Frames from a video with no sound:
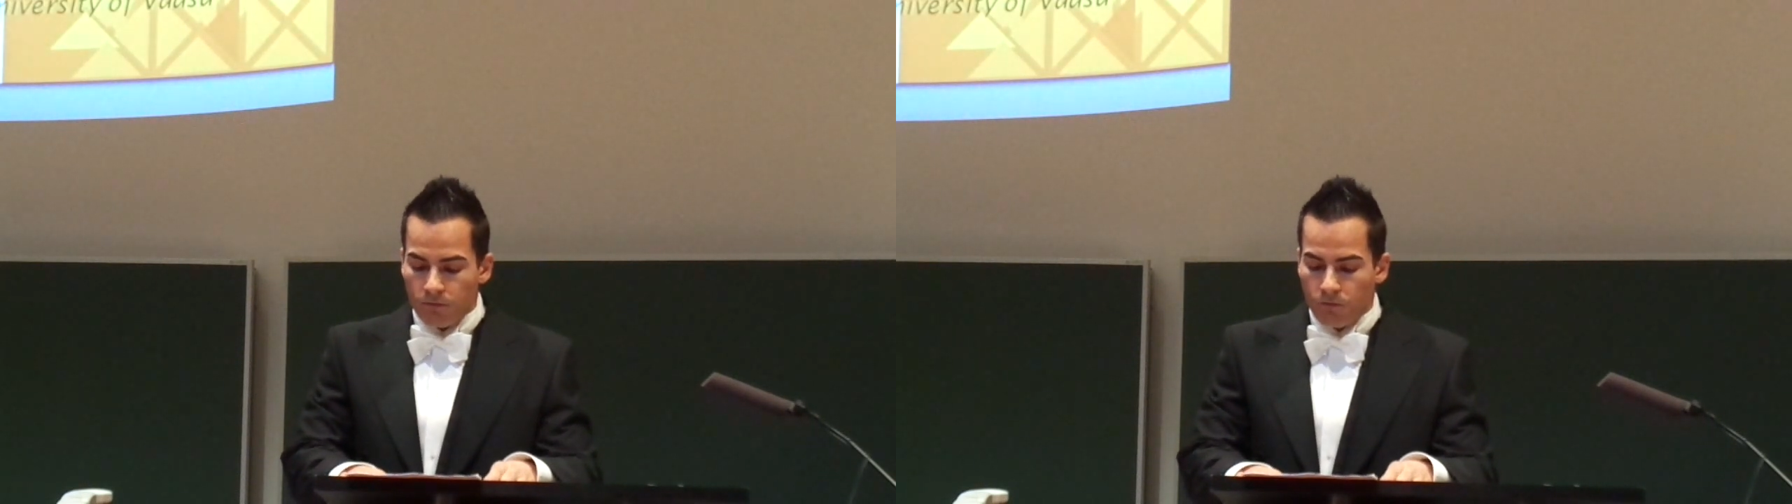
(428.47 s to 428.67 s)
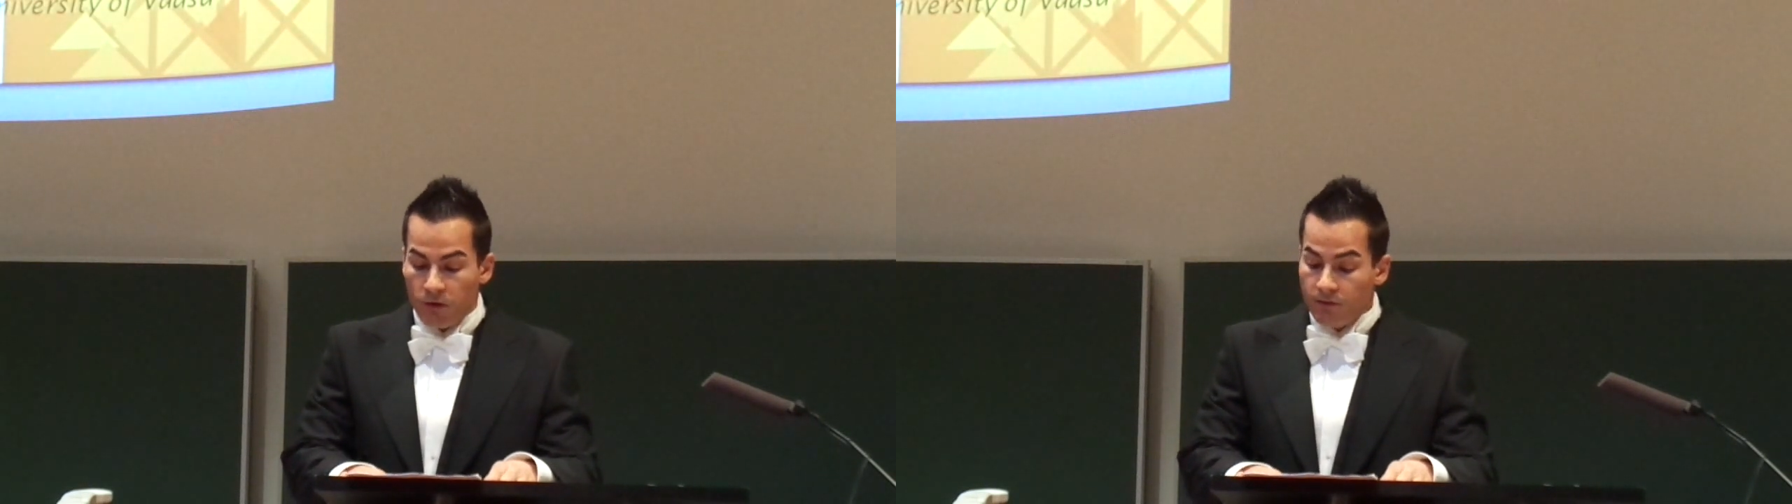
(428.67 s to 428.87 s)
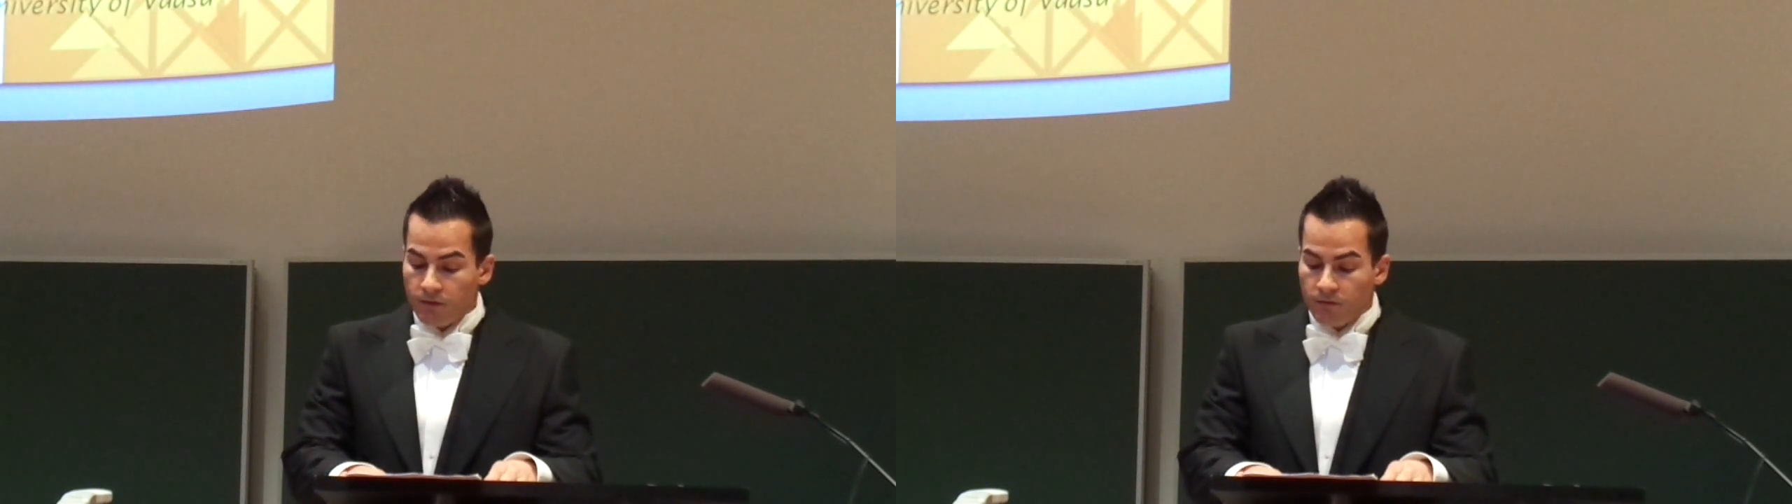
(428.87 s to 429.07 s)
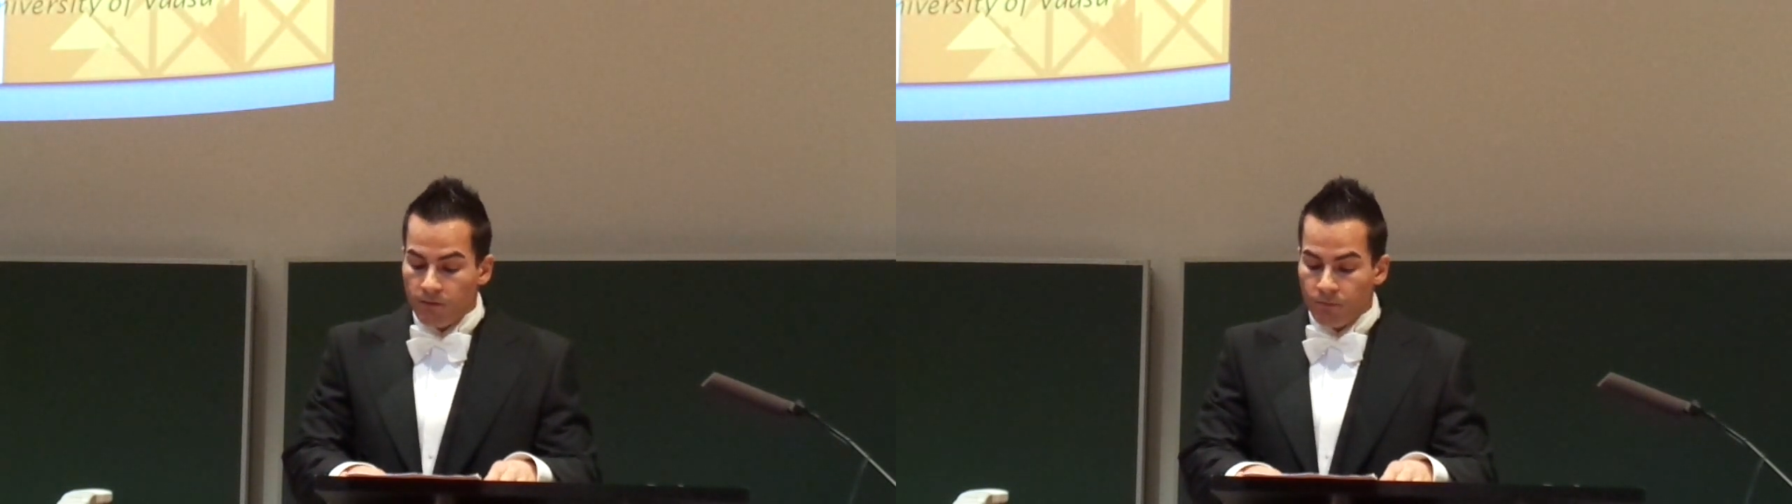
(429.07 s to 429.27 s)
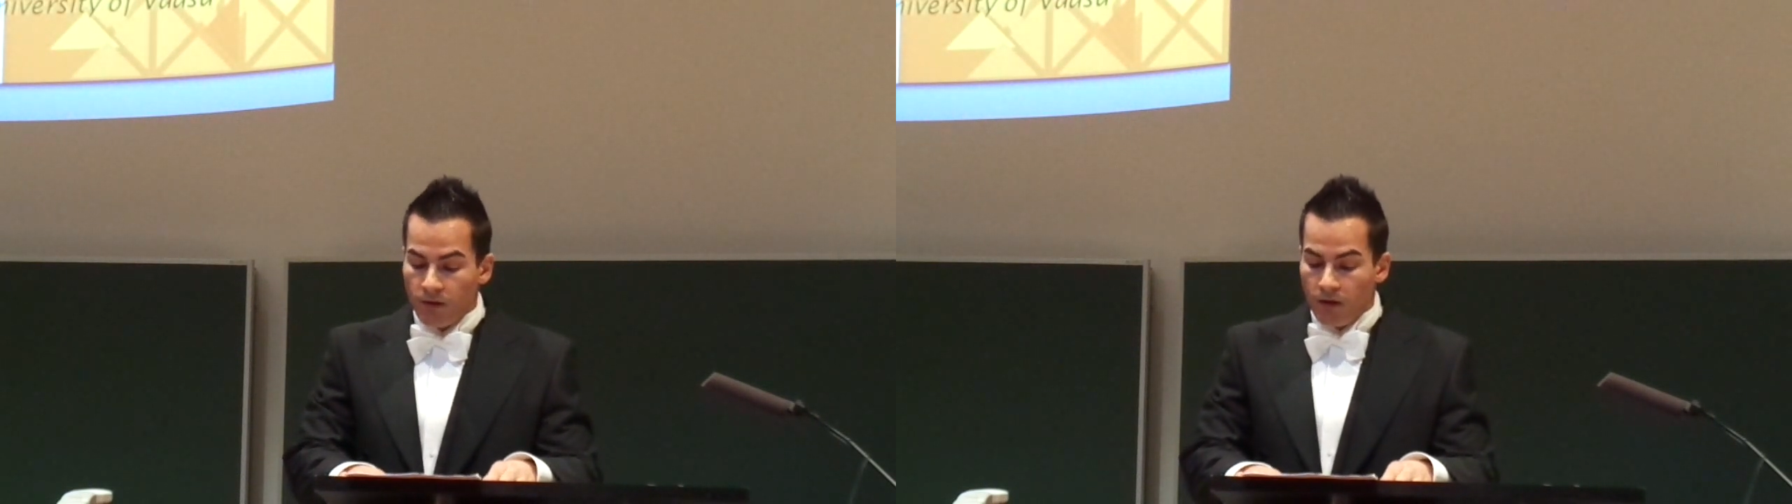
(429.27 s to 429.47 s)
For instance,
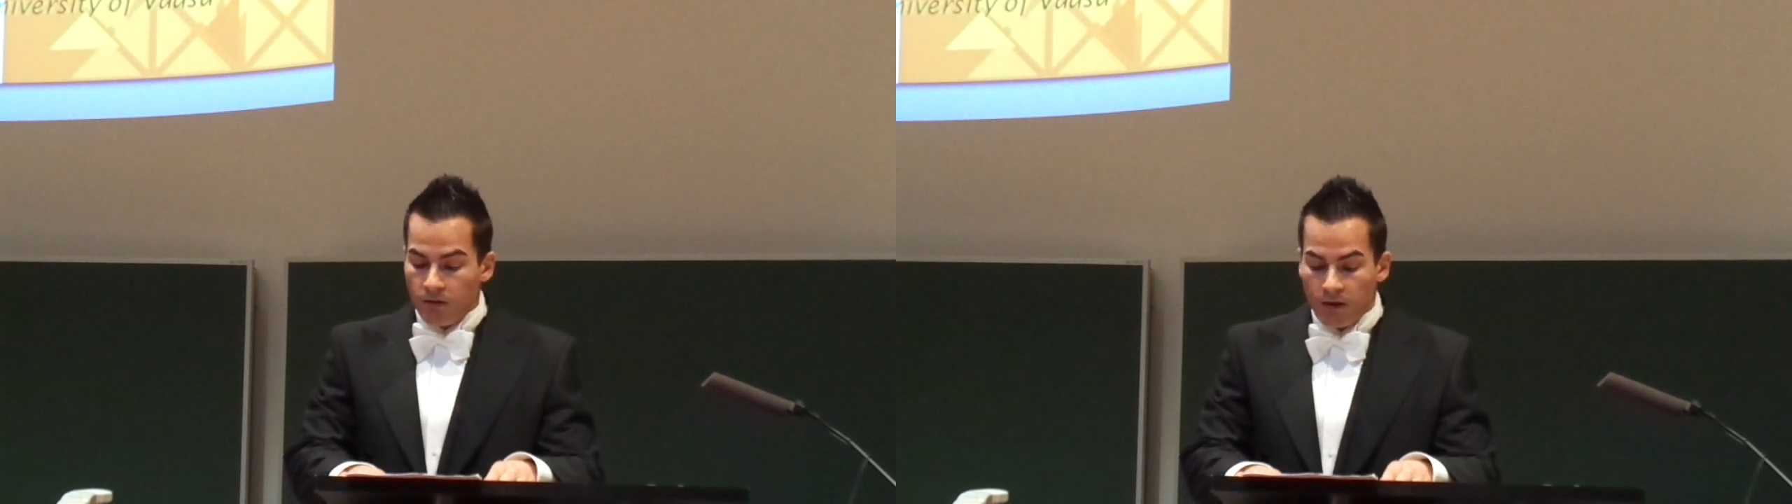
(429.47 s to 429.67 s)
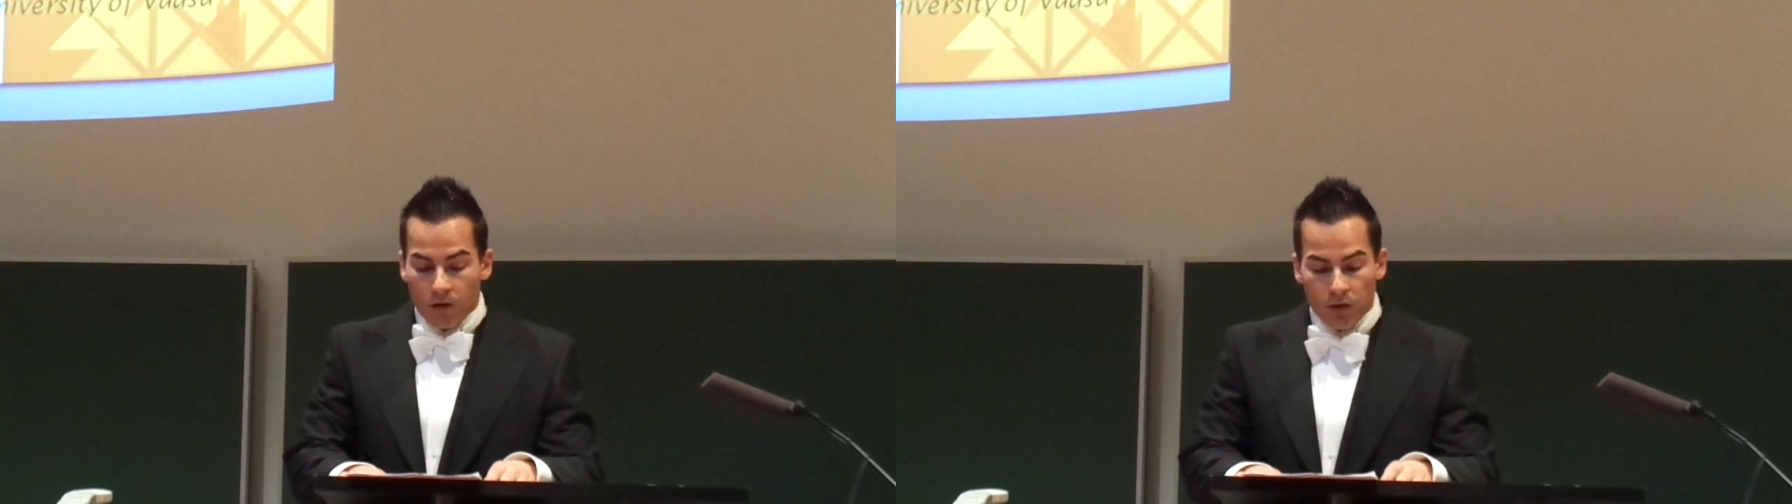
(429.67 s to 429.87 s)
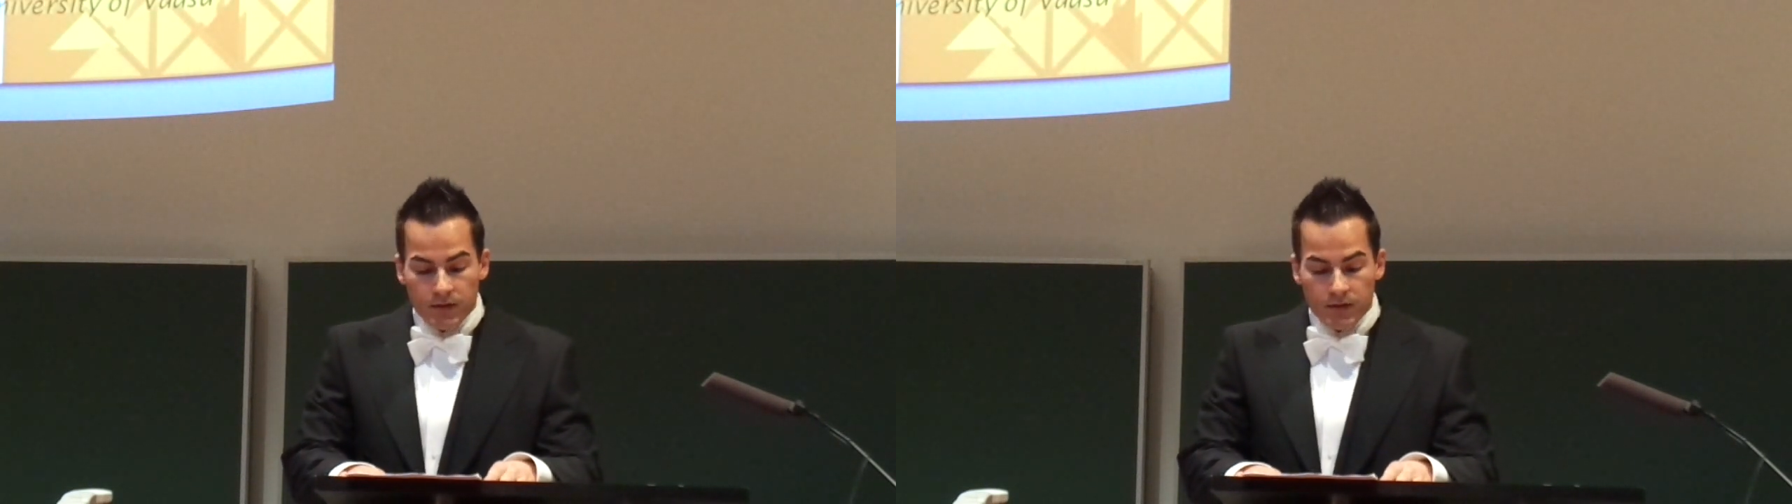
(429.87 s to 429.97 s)
Igeresh and